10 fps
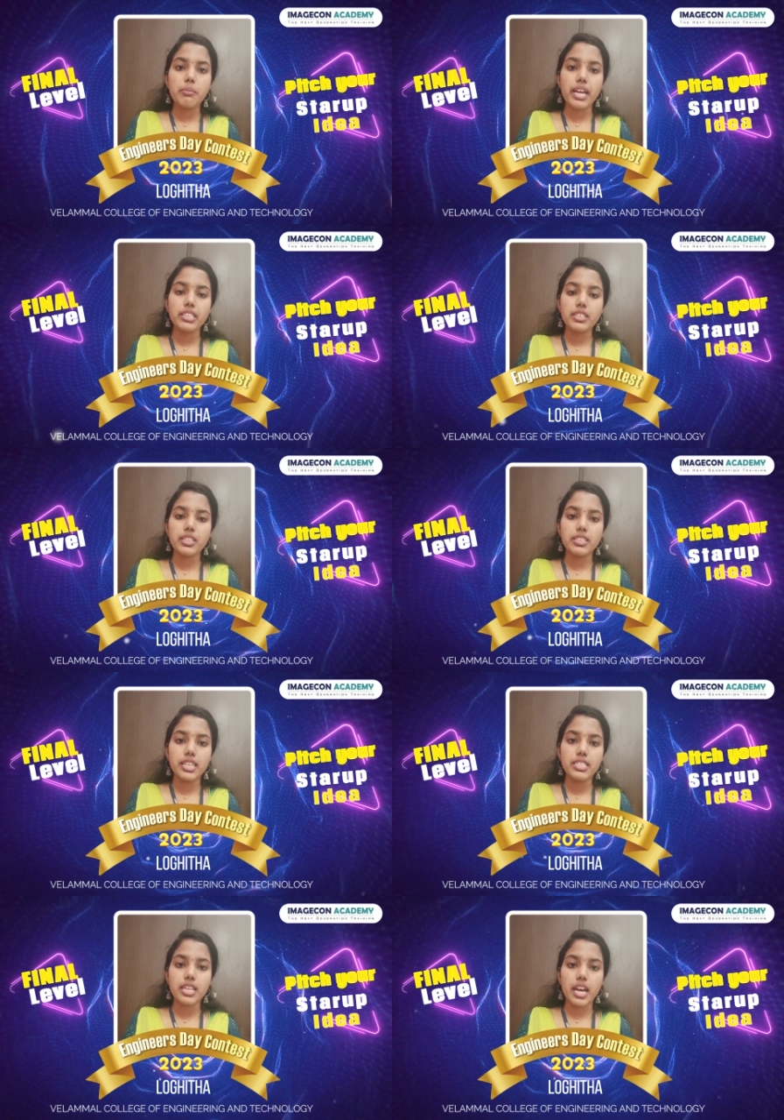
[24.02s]
maternal
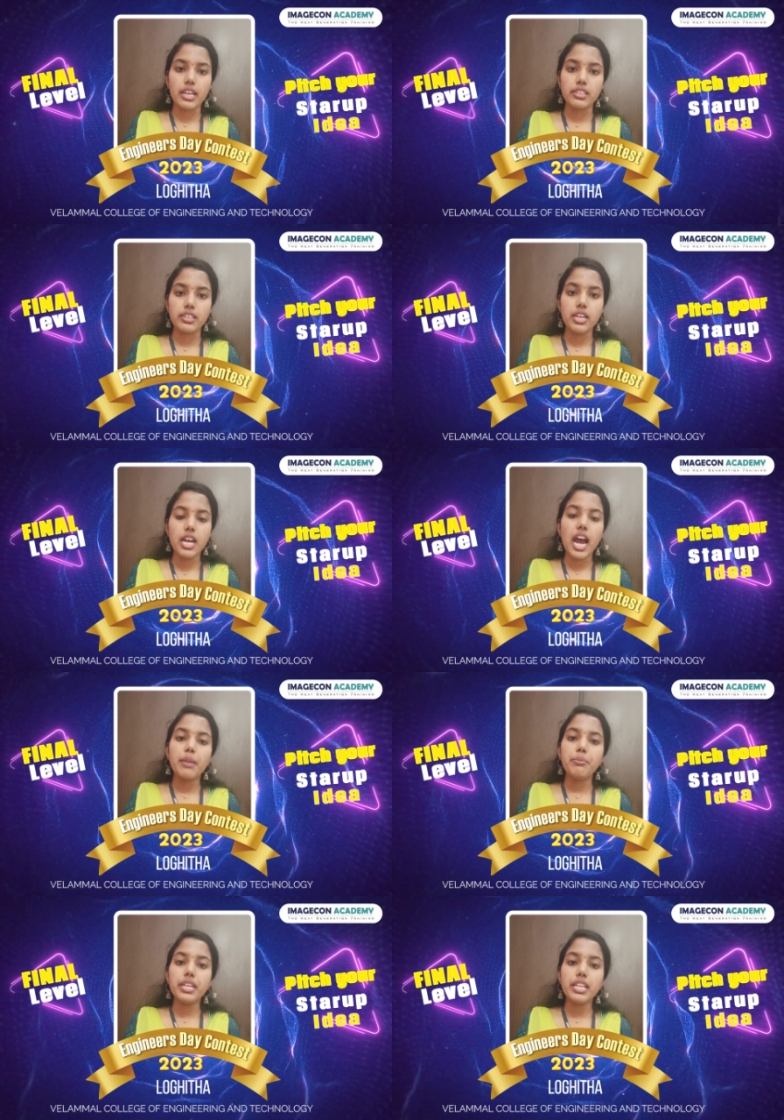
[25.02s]
deaths occur
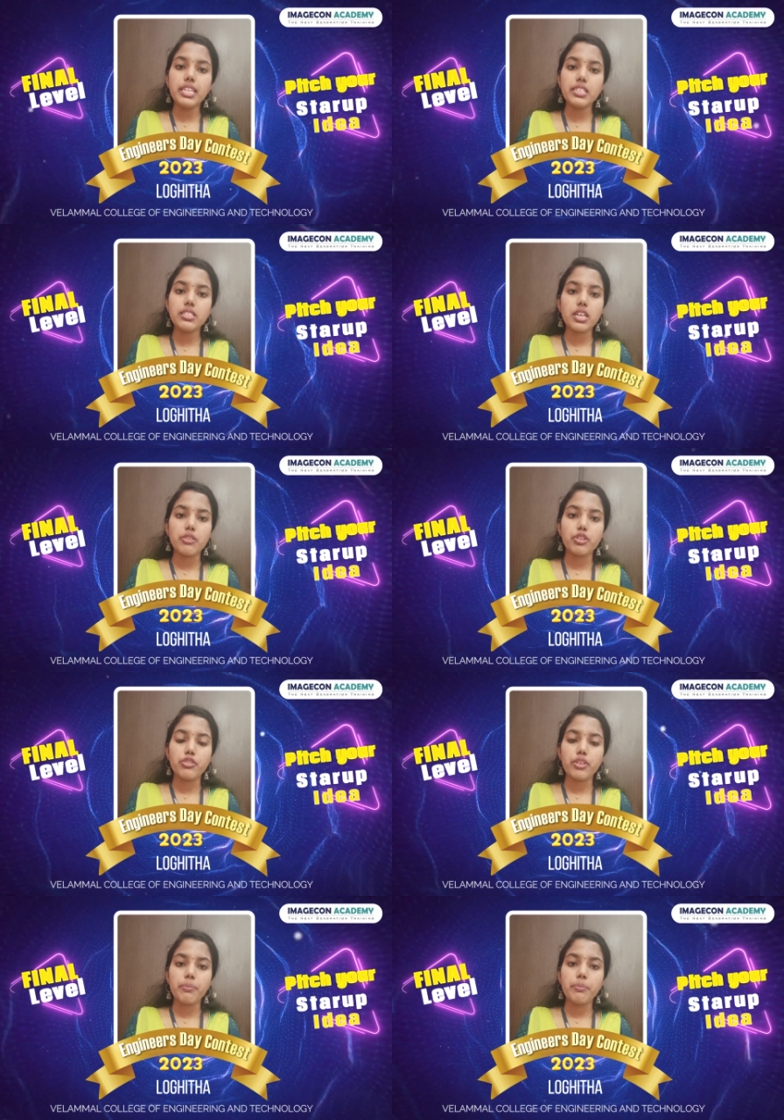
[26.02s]
and millions suffer from